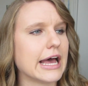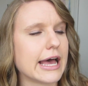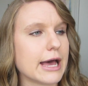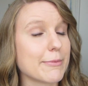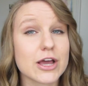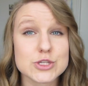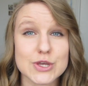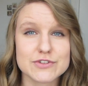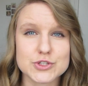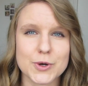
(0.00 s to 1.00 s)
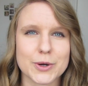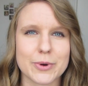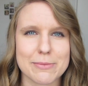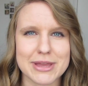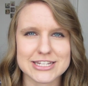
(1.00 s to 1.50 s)
And I also have a store
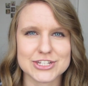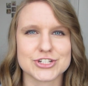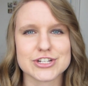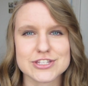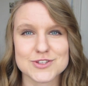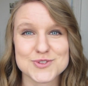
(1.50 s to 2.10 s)
where I make t-shirts,